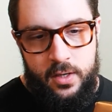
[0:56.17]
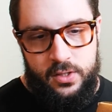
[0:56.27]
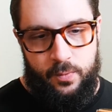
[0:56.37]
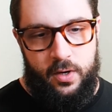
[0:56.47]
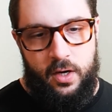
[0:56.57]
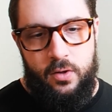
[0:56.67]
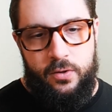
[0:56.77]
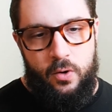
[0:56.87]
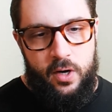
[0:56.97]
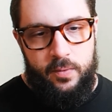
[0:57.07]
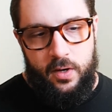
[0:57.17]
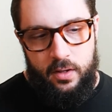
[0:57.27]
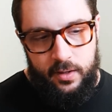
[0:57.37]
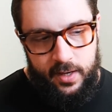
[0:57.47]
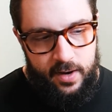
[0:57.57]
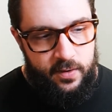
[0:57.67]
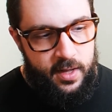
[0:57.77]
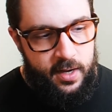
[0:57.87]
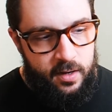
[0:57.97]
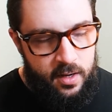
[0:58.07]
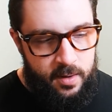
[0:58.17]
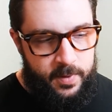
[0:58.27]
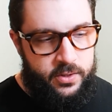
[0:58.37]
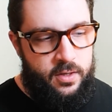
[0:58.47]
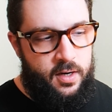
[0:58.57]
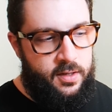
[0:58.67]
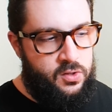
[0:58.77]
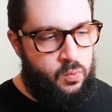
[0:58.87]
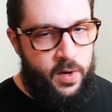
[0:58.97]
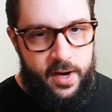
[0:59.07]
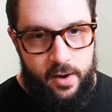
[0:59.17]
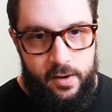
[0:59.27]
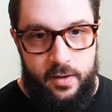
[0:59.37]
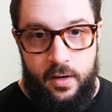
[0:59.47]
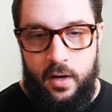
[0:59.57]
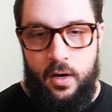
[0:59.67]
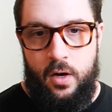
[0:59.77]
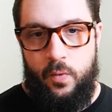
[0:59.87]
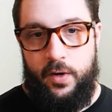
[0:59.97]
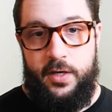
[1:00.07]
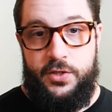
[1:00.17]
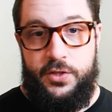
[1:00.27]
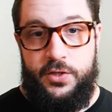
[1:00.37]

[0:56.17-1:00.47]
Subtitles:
So we're going to go through it. We're going to look at everything, make sure nothing's weird. We're going to check